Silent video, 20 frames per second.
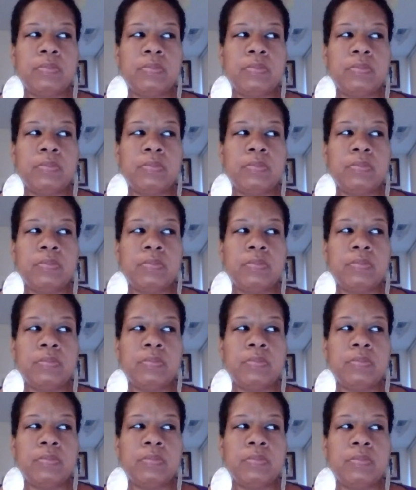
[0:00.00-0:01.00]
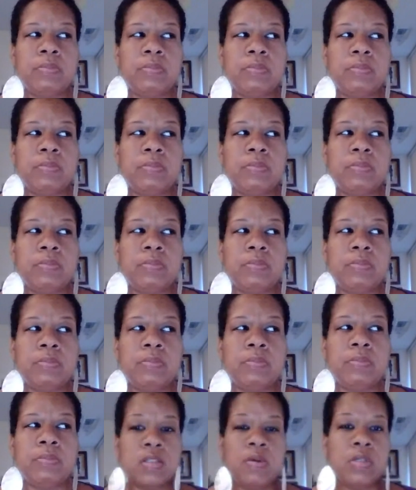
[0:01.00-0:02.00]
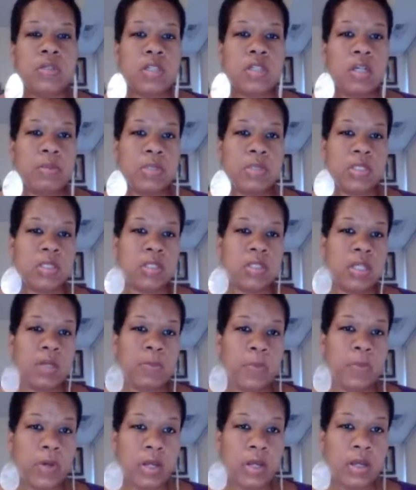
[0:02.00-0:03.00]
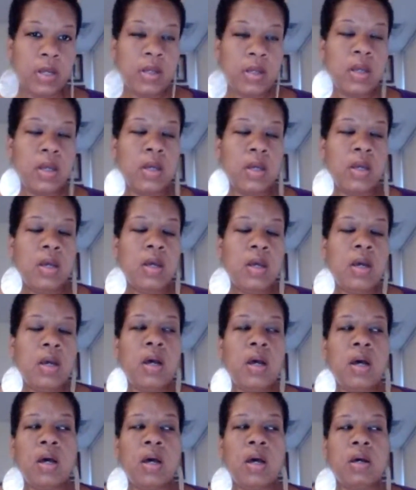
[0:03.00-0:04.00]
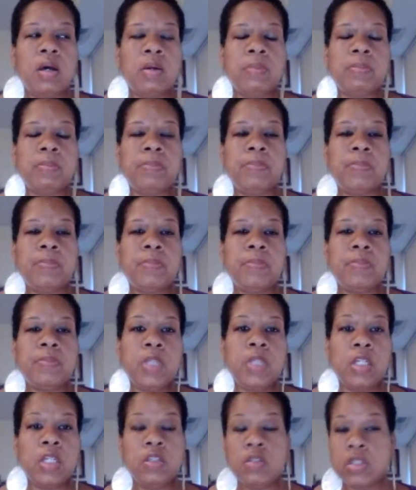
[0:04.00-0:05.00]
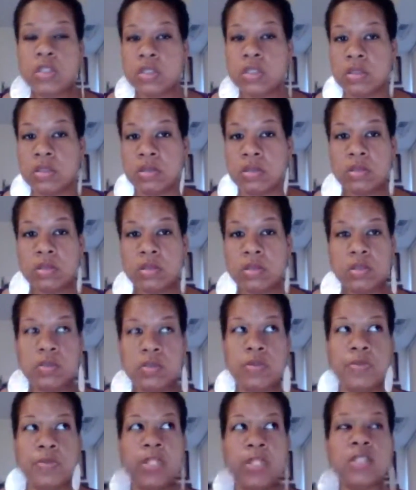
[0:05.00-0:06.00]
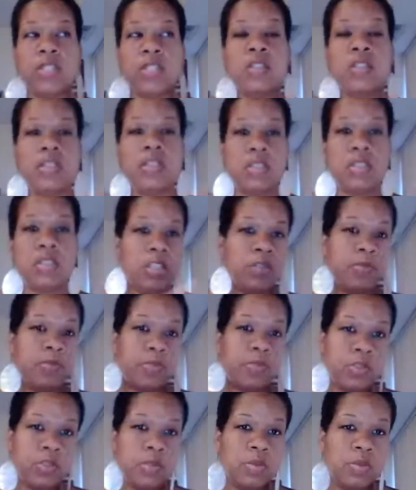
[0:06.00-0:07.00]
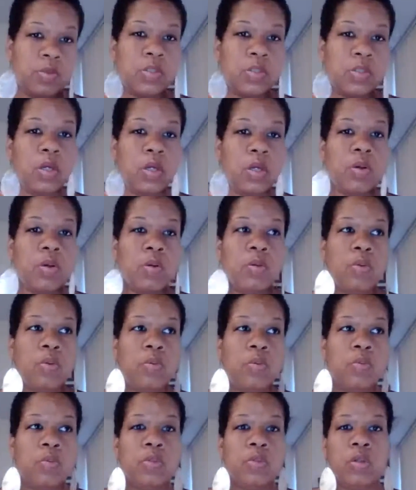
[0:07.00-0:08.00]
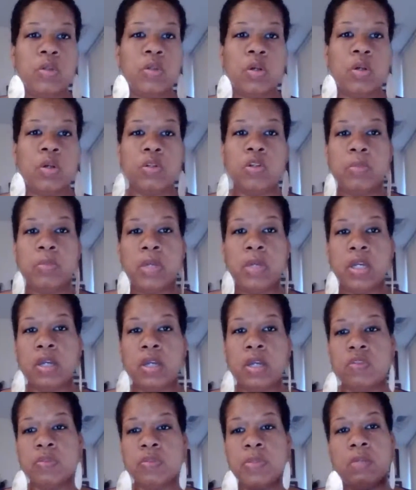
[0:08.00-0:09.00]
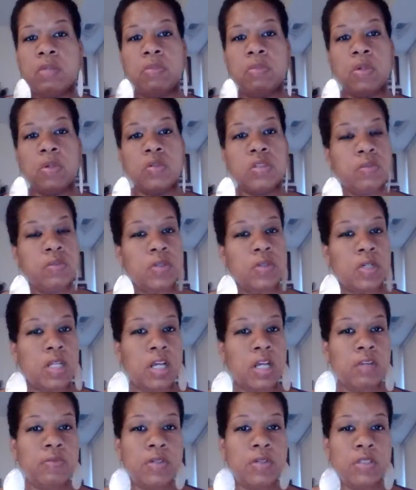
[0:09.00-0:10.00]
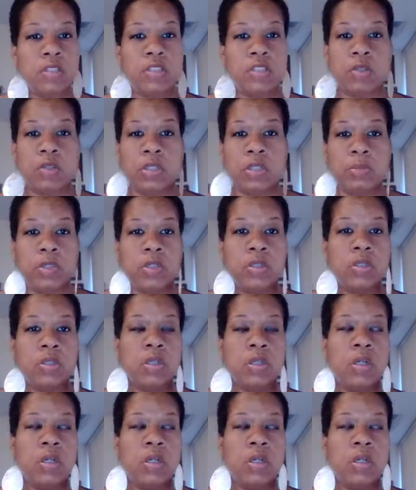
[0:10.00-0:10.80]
at once, and everything isn't going to come in the same way. Now things can shift too. So you may have spent most of your life as a dreamer.